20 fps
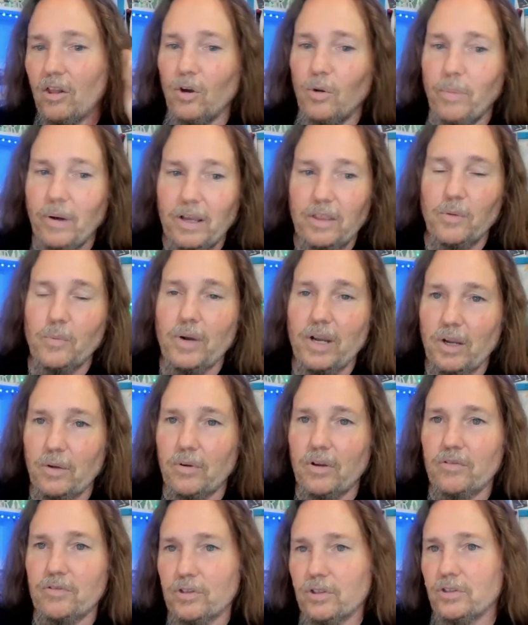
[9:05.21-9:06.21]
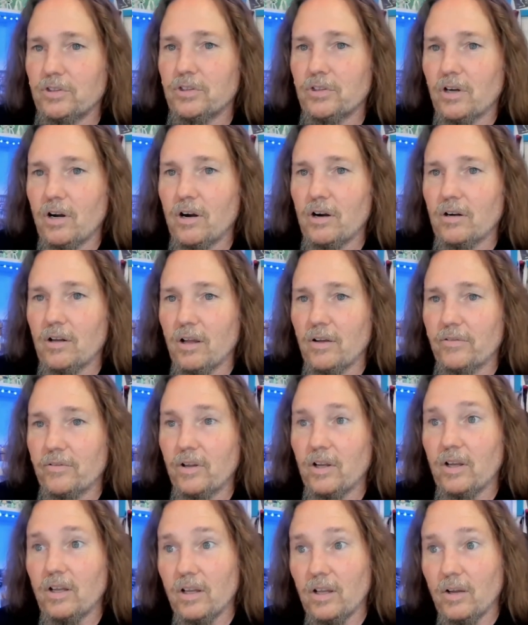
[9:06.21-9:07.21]
Oh, by the way, we've turned your card off.
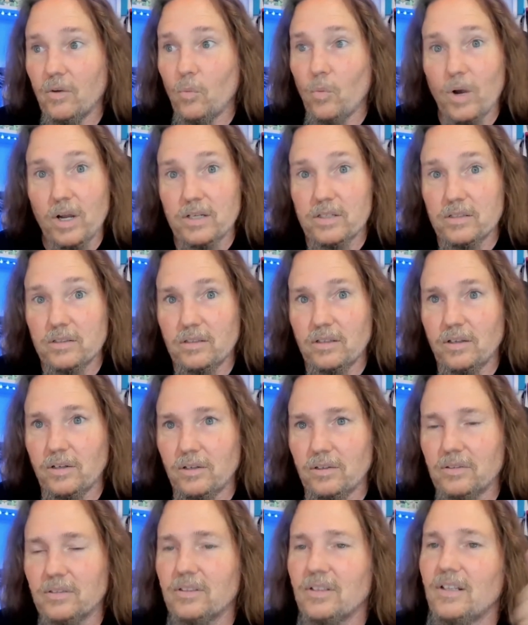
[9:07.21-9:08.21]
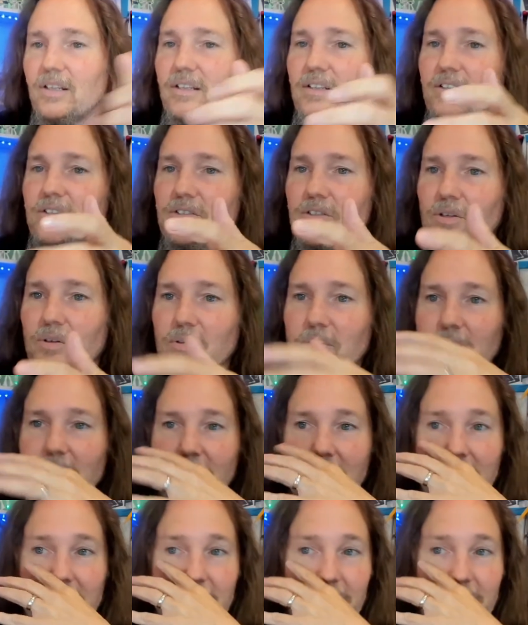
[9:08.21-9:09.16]
Uh, what? You know, so